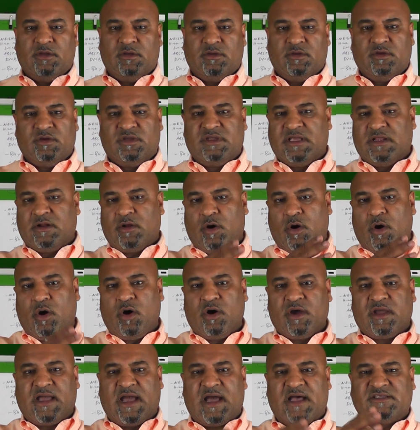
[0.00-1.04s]
You could get
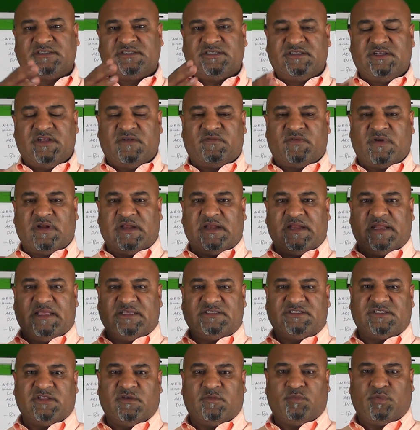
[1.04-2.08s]
all kinds of different
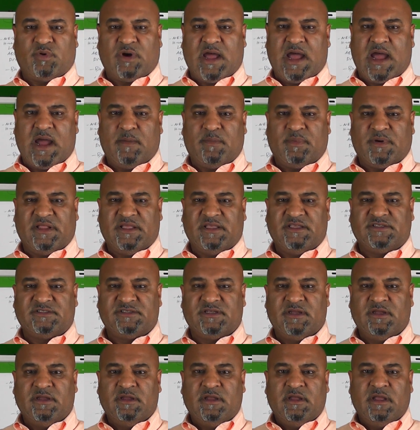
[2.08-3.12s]
lists of properties,
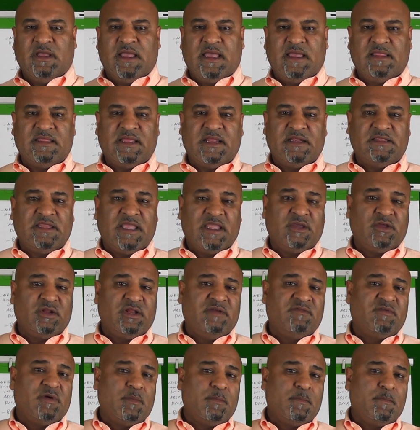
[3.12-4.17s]
and then they could
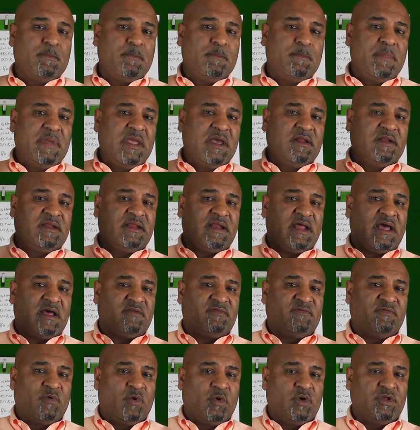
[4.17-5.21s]
even mail it
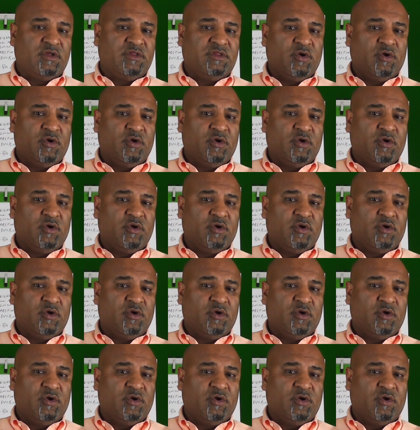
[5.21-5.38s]
out for you.